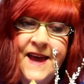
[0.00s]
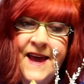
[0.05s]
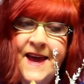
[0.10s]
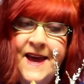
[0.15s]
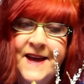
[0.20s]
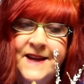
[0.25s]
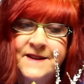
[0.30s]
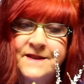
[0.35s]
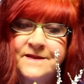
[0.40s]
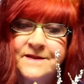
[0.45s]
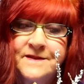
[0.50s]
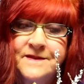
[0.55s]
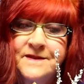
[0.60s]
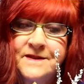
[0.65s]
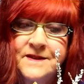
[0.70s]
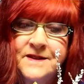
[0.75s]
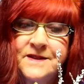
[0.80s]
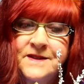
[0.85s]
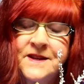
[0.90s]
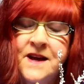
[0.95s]
And
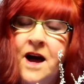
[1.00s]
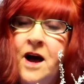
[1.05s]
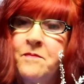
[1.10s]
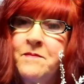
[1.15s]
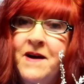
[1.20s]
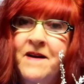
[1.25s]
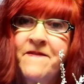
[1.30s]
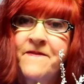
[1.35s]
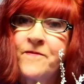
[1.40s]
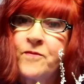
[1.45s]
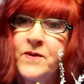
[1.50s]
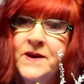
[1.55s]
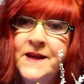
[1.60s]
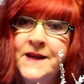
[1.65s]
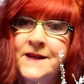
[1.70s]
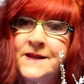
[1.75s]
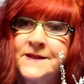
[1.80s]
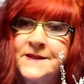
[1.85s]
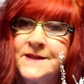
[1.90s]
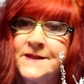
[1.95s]
to all my
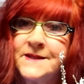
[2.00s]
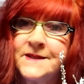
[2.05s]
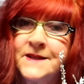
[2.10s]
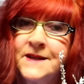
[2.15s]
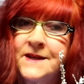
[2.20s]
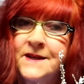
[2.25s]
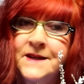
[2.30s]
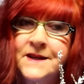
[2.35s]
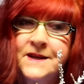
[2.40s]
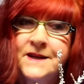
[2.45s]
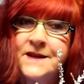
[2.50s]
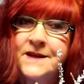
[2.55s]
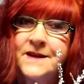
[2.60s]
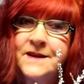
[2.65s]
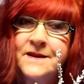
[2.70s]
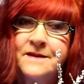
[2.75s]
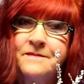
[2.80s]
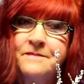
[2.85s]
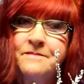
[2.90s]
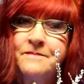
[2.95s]
friends and
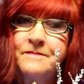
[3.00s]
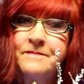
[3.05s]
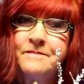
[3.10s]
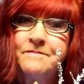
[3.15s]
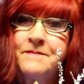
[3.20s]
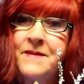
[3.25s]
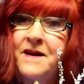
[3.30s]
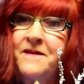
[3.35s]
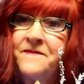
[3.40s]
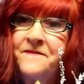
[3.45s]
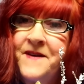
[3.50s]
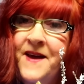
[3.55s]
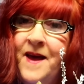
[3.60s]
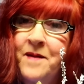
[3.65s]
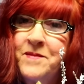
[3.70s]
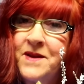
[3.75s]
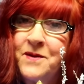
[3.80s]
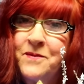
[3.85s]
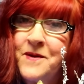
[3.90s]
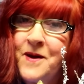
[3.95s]
my
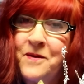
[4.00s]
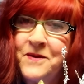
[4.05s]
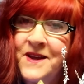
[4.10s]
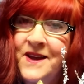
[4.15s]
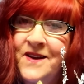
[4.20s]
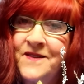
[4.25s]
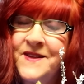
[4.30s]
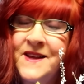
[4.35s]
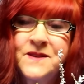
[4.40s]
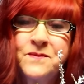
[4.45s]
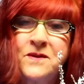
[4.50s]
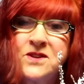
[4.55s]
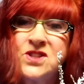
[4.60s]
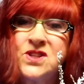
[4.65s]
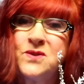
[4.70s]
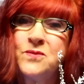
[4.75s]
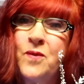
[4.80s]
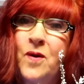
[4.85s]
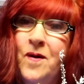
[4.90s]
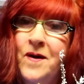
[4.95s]
family on here, that's what
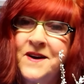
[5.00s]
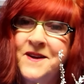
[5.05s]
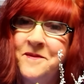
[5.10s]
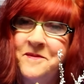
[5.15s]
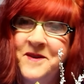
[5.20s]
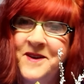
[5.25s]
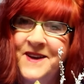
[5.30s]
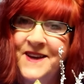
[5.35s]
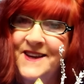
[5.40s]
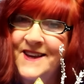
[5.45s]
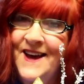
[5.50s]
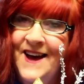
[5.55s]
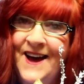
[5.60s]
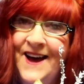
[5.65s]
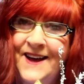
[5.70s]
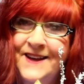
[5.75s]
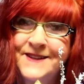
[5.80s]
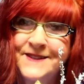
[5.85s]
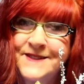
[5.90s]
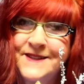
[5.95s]
you are to me,
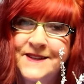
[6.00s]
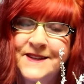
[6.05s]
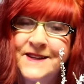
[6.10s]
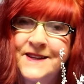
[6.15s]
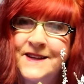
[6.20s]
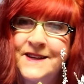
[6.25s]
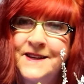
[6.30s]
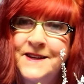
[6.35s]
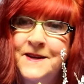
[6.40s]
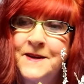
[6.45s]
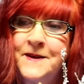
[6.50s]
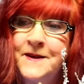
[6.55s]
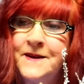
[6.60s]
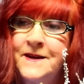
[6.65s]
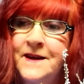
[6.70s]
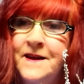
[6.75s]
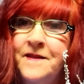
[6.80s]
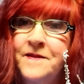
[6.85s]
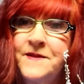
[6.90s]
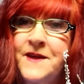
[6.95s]
guys.
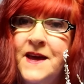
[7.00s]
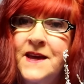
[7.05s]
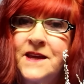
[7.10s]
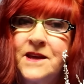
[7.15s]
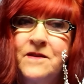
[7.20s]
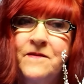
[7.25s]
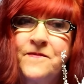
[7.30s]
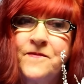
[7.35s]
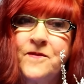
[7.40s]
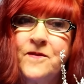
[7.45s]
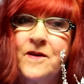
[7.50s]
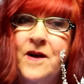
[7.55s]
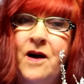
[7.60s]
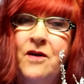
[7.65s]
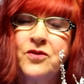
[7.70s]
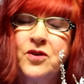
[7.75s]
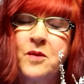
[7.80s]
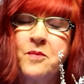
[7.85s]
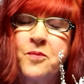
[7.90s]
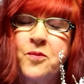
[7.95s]
Thank you for all
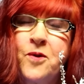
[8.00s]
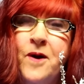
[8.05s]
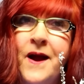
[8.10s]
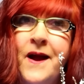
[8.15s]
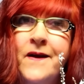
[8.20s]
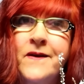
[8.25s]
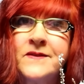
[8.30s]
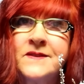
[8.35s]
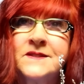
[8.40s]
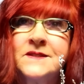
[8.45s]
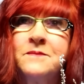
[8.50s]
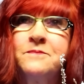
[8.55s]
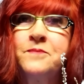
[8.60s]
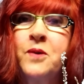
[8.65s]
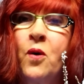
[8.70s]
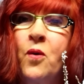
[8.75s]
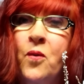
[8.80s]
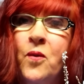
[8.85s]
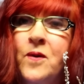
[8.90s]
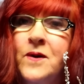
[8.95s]
your prayers,
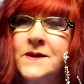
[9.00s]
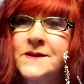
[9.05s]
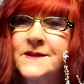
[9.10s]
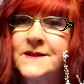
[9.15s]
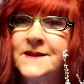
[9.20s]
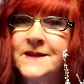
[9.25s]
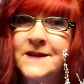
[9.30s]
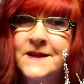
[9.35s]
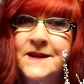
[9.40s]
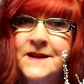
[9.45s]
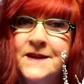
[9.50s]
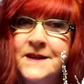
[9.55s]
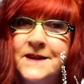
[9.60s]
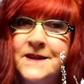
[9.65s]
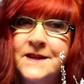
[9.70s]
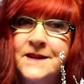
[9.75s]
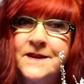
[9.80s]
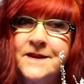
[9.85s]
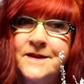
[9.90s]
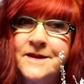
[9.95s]
support.
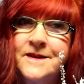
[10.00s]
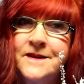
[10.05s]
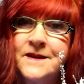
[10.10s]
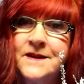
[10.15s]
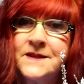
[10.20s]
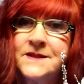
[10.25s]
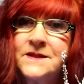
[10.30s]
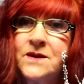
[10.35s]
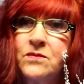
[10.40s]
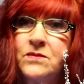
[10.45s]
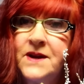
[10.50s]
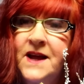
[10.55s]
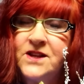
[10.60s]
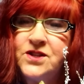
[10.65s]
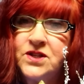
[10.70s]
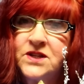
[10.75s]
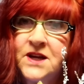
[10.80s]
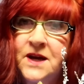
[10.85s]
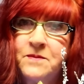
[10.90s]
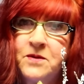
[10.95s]
So glad
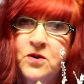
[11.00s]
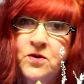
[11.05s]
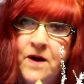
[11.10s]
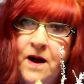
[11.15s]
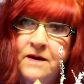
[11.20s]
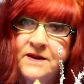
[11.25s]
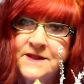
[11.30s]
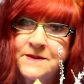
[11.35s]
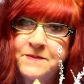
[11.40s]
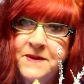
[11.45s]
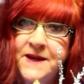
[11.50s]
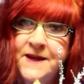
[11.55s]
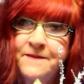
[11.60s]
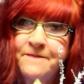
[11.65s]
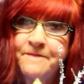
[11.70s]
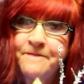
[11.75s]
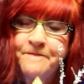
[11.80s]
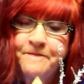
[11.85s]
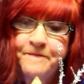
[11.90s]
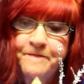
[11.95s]
you come across me.
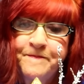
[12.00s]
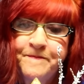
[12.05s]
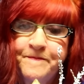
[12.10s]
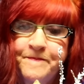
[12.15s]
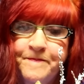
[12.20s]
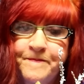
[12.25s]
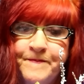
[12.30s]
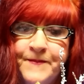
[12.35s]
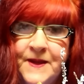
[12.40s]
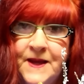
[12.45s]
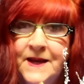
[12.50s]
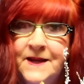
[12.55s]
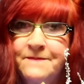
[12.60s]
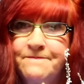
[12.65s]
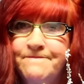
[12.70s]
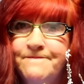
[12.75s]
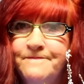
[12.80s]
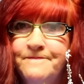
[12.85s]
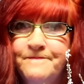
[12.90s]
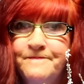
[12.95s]
And